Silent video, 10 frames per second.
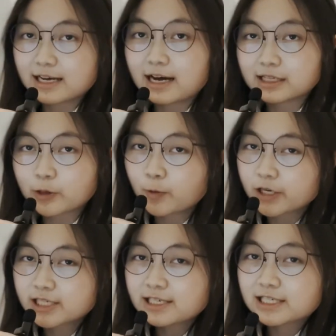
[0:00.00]
that the
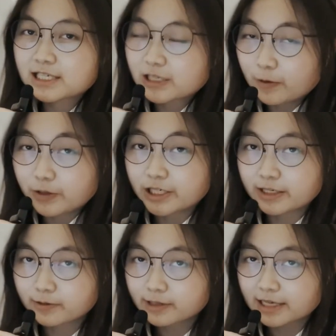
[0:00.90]
question is so
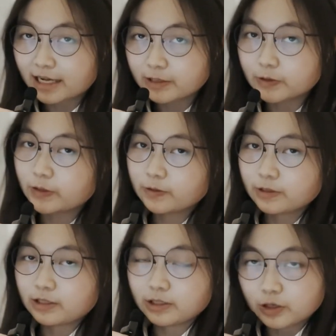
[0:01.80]
general that you don't
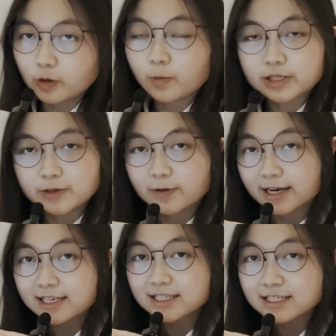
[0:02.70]
know what to
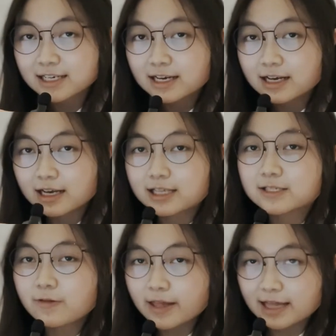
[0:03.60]
write?
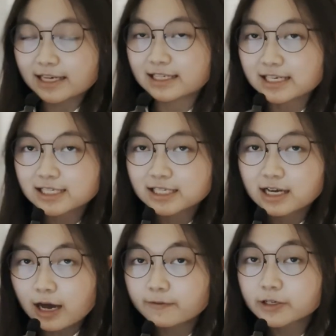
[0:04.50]
It's something like this.
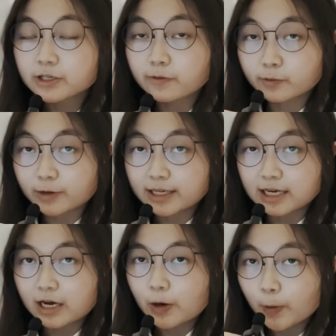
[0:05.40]
After you've
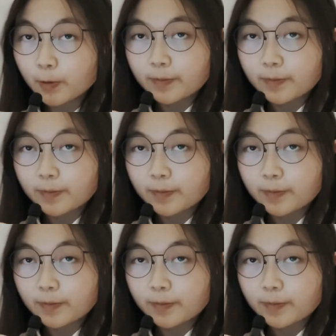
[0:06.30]
read a whole